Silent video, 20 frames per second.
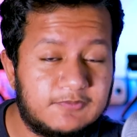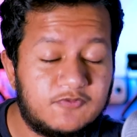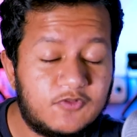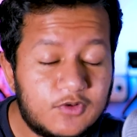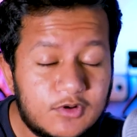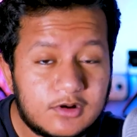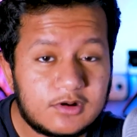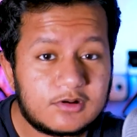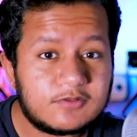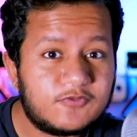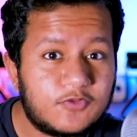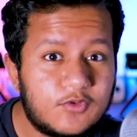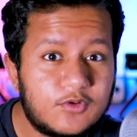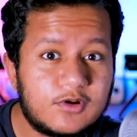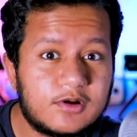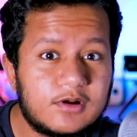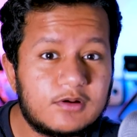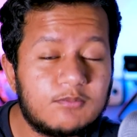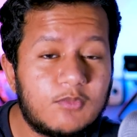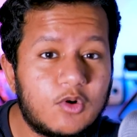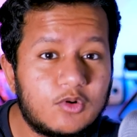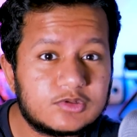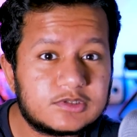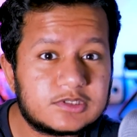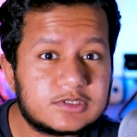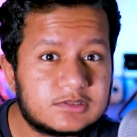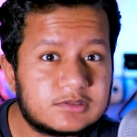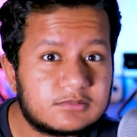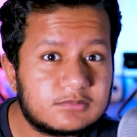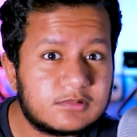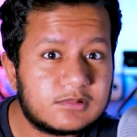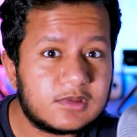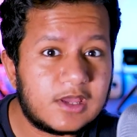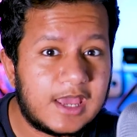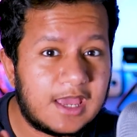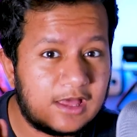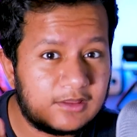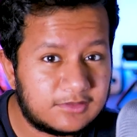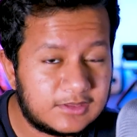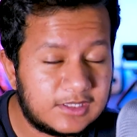For for most
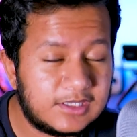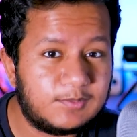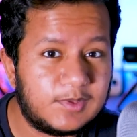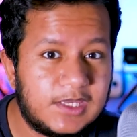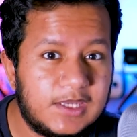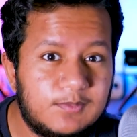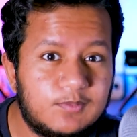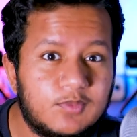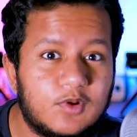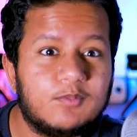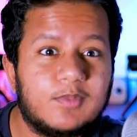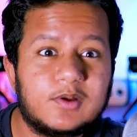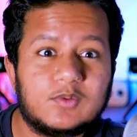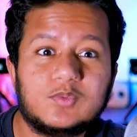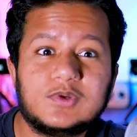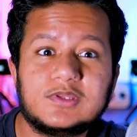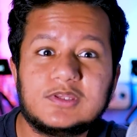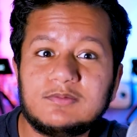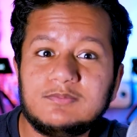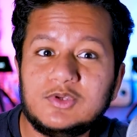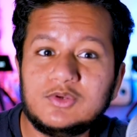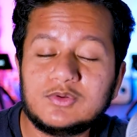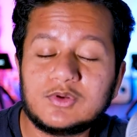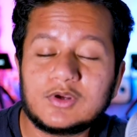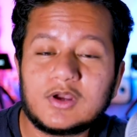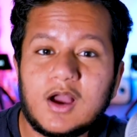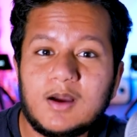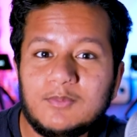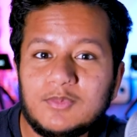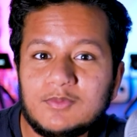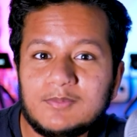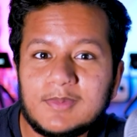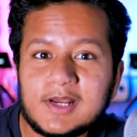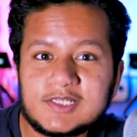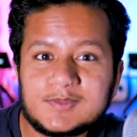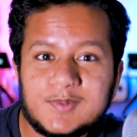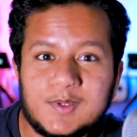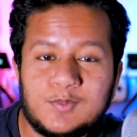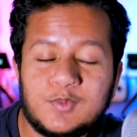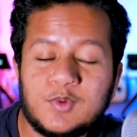healthy people, but with
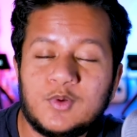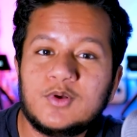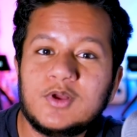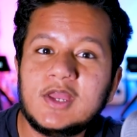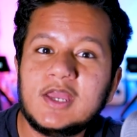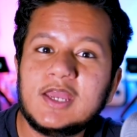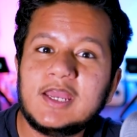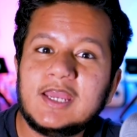immunocompromised people,